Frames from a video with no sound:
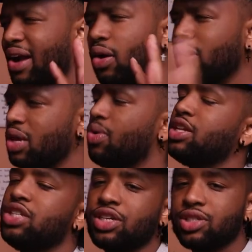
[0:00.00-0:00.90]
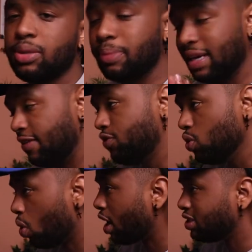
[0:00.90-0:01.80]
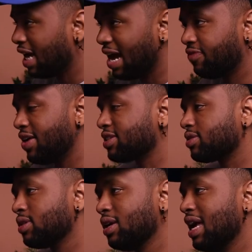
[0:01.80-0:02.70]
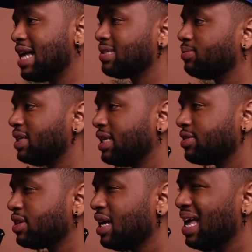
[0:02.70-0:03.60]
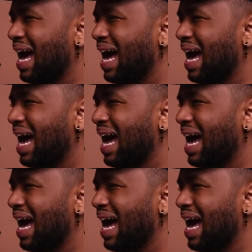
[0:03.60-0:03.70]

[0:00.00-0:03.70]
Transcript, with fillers: I don't really want to touch them, but if you wanted to add effects, add some things,